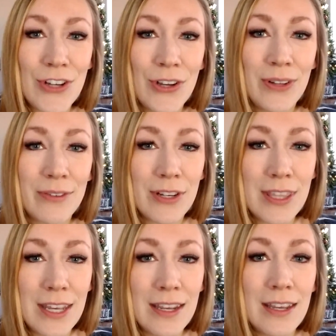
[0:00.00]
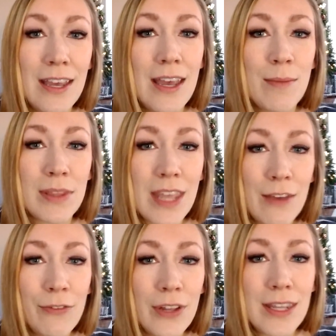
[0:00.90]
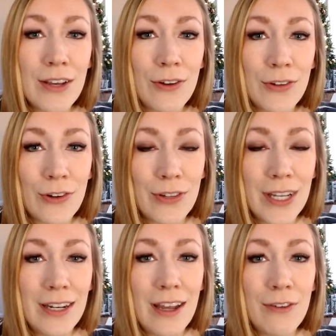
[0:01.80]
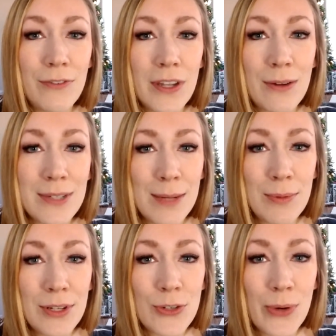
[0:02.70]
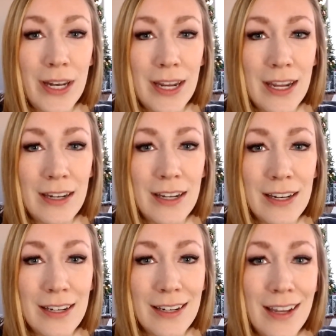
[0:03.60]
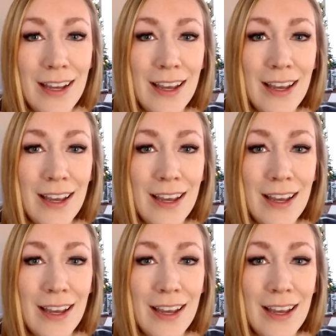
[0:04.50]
juggle everything? But thankfully they called early enough that I was able to join in, and